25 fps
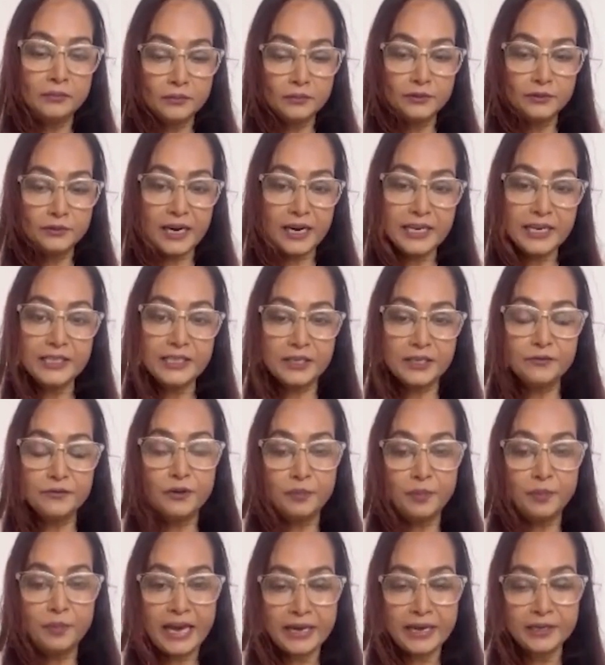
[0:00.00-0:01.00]
fighting
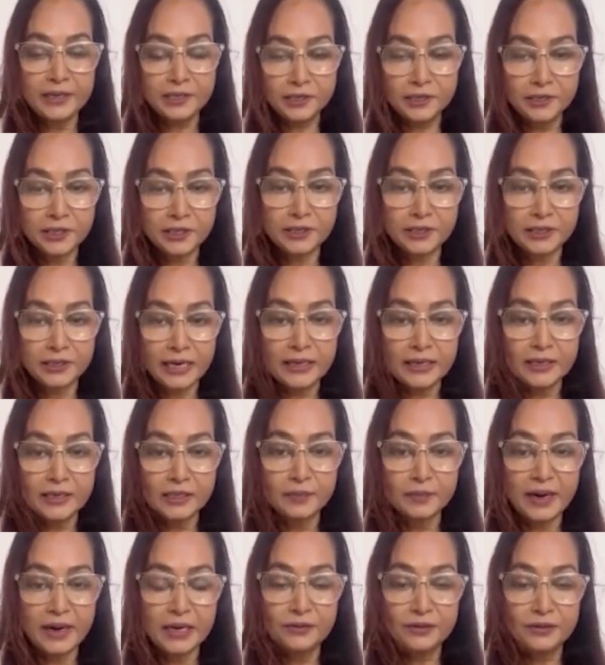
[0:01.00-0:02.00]
for planet Earth and
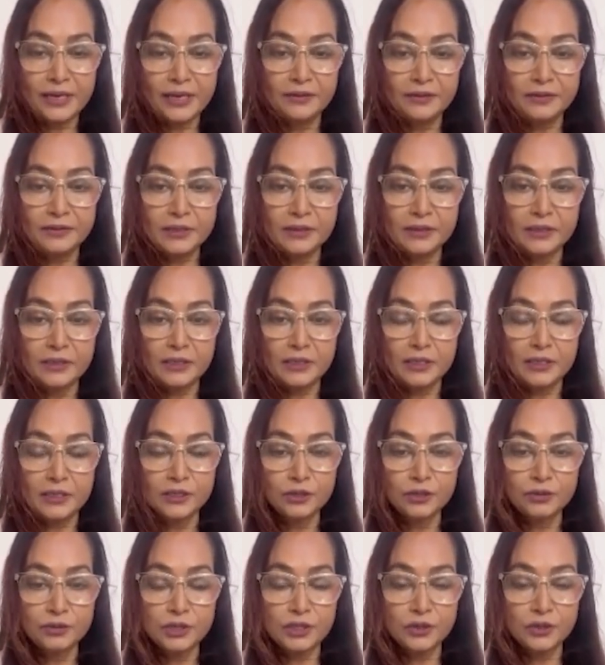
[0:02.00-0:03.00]
its biodiversity.
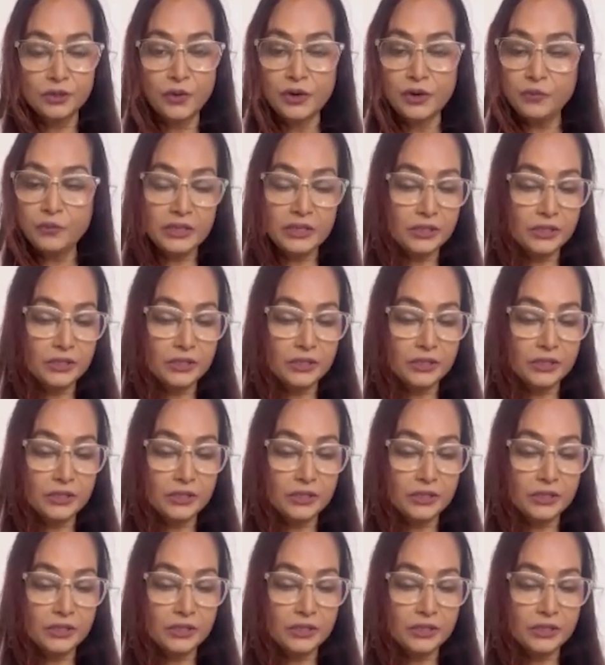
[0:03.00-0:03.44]
So it's a win-win